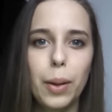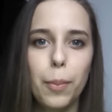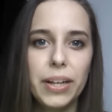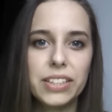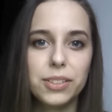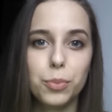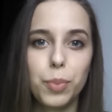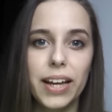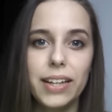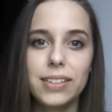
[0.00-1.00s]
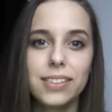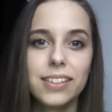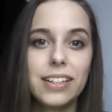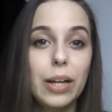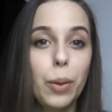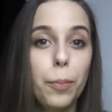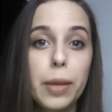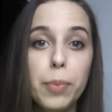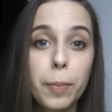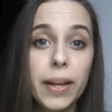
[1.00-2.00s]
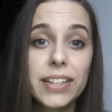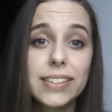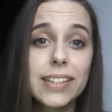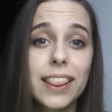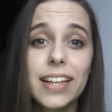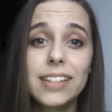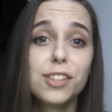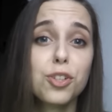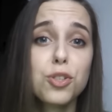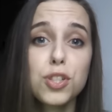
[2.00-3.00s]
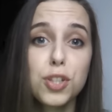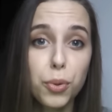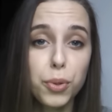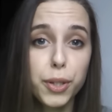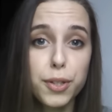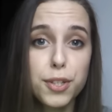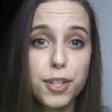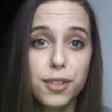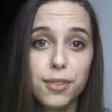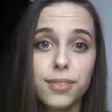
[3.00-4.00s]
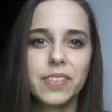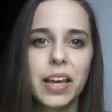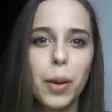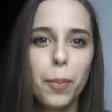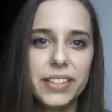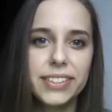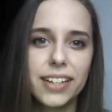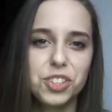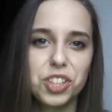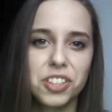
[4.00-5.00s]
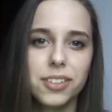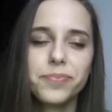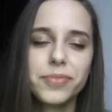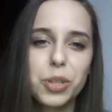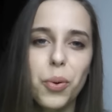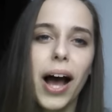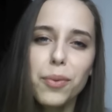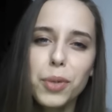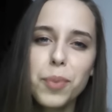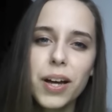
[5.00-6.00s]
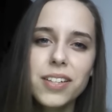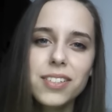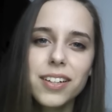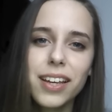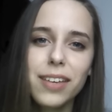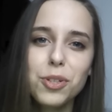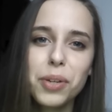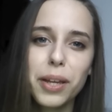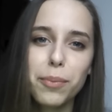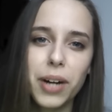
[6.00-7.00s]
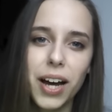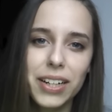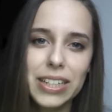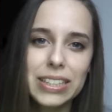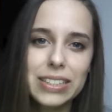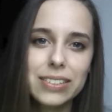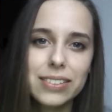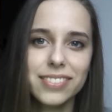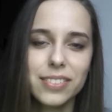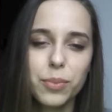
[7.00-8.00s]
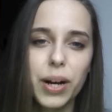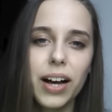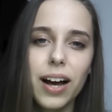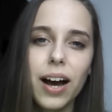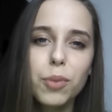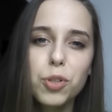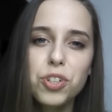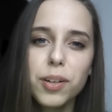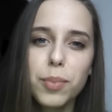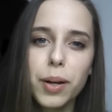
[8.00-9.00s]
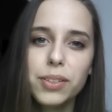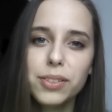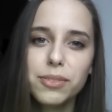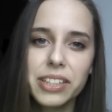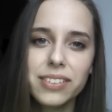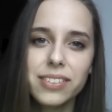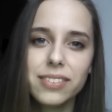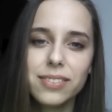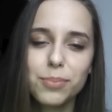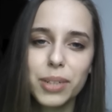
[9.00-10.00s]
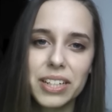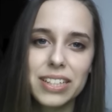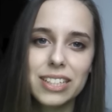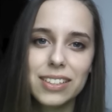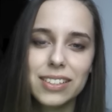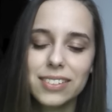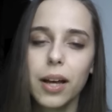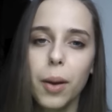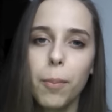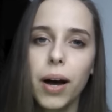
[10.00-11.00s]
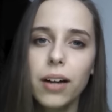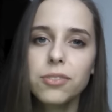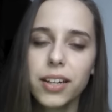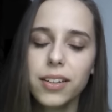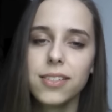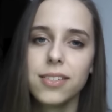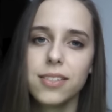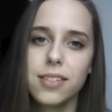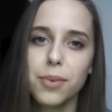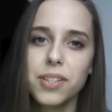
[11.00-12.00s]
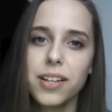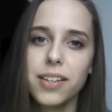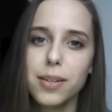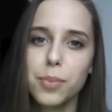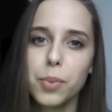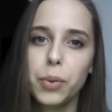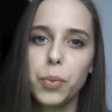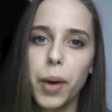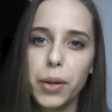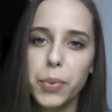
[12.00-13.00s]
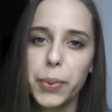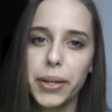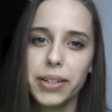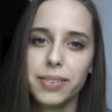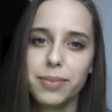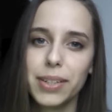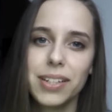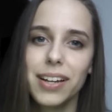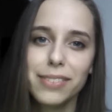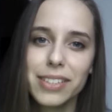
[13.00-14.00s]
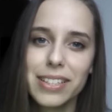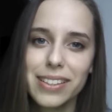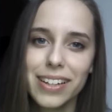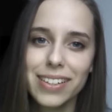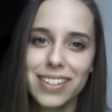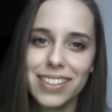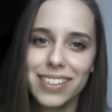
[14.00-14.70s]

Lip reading: Best New Play, People, Places and Things, so good. Best Actor. So I would personally give it to Ken Branagh, but I'm not sure about the real prediction. Mark Rylance sounds like someone who might win, but I haven't seen that.